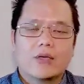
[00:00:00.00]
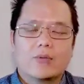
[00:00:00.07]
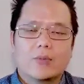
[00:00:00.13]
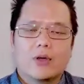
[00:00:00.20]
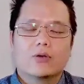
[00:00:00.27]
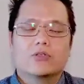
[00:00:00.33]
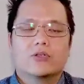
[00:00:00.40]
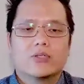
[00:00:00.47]

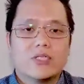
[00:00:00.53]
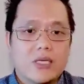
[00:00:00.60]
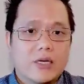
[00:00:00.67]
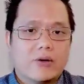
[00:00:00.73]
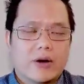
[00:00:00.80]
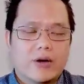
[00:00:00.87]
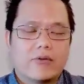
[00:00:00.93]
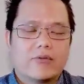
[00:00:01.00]
we also see
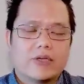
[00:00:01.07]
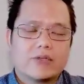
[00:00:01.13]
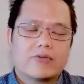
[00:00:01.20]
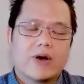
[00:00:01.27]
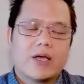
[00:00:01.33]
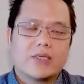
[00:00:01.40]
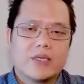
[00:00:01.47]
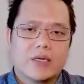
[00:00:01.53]
credit risk
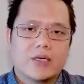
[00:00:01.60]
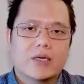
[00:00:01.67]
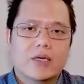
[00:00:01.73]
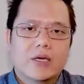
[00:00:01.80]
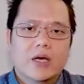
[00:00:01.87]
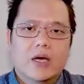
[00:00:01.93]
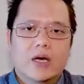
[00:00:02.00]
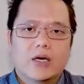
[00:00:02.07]
rising
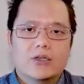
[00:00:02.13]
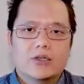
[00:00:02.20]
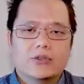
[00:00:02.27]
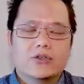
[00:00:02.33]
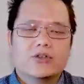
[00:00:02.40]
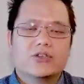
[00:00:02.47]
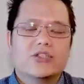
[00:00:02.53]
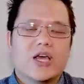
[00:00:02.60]
due
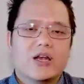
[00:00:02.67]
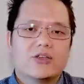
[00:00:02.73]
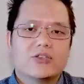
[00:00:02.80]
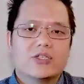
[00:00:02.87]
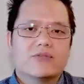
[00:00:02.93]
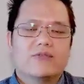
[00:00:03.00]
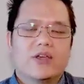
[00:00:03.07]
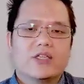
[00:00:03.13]
to the
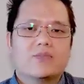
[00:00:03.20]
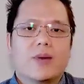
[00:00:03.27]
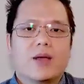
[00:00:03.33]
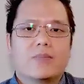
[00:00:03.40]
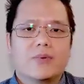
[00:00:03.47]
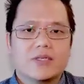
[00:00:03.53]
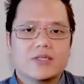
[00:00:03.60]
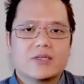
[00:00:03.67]
challenges faced by
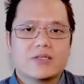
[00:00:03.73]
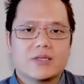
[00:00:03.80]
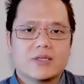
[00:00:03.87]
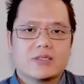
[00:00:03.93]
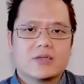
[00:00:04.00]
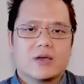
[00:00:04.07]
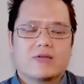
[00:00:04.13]
businesses